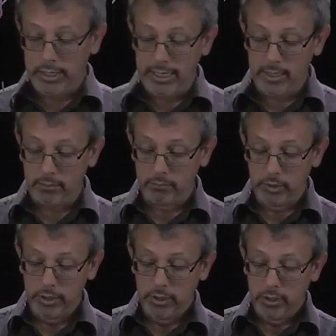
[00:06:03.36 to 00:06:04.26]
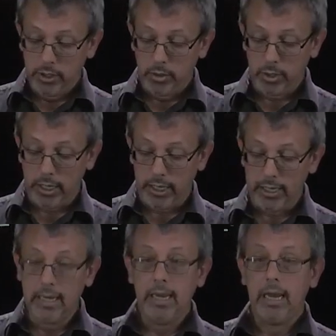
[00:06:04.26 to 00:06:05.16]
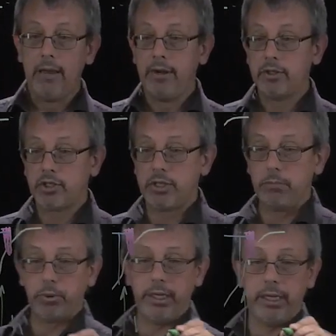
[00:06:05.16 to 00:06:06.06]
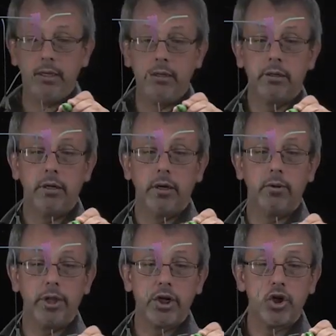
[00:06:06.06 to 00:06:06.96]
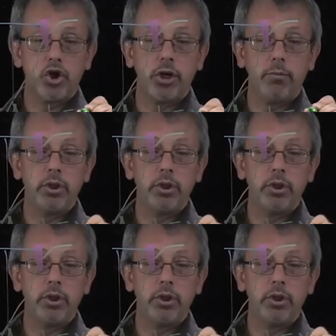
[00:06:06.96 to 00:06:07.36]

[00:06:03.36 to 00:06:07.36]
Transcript: datum, okay? And they're simply a relationship.